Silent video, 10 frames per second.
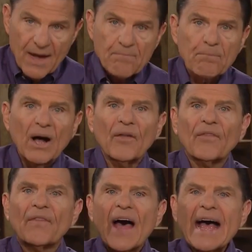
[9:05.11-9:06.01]

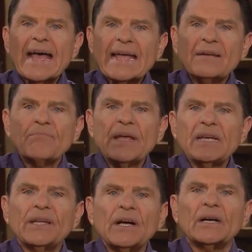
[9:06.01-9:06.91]
but thine
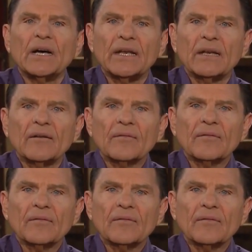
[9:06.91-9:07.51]
be done.